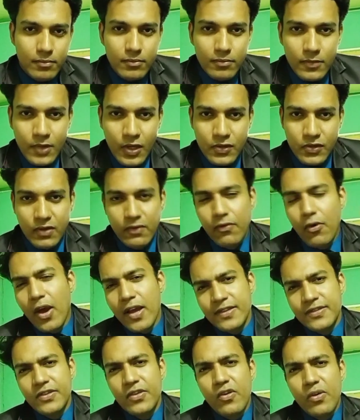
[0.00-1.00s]
So voice
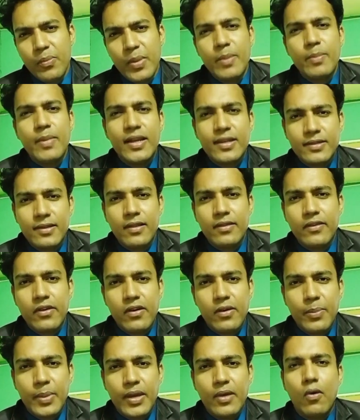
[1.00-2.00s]
therapy, mental
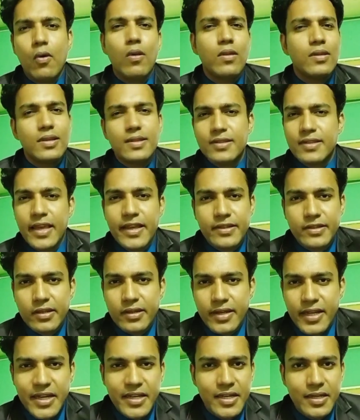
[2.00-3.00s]
therapy, all these things are
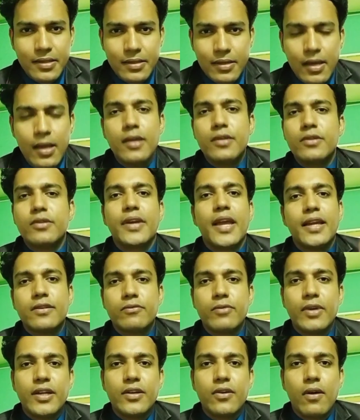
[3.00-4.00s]
needed to get
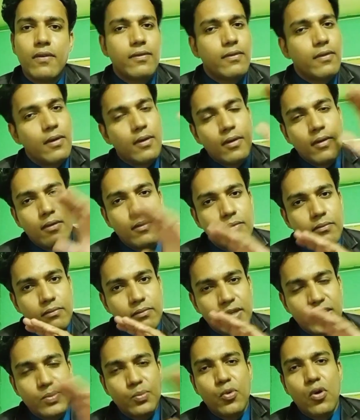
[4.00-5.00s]
rid of
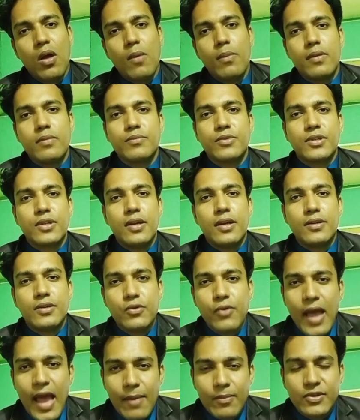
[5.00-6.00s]
these problems, to
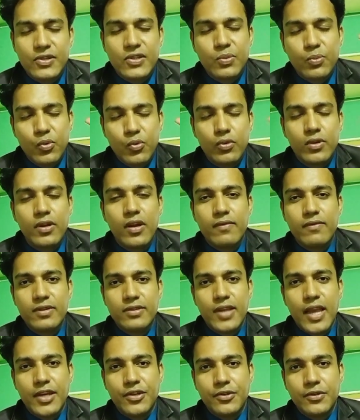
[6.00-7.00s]
have a smooth
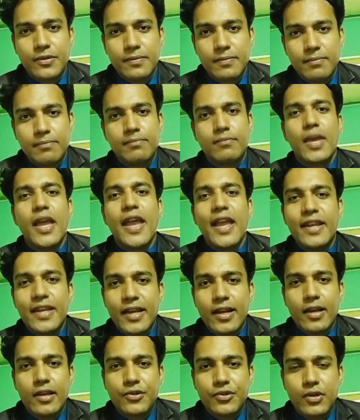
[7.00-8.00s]
conversation in
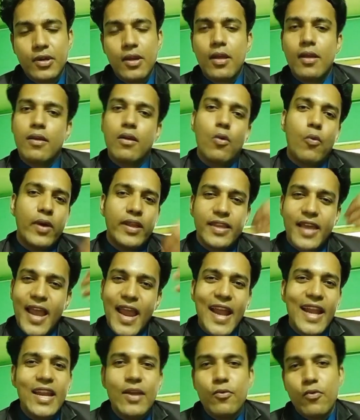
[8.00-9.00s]
English with
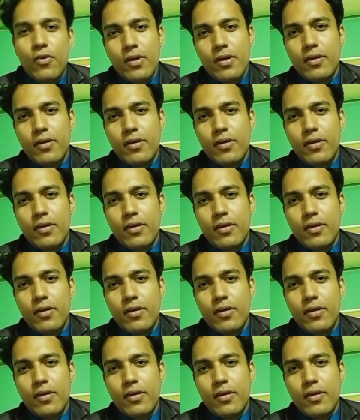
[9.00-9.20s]
anyone.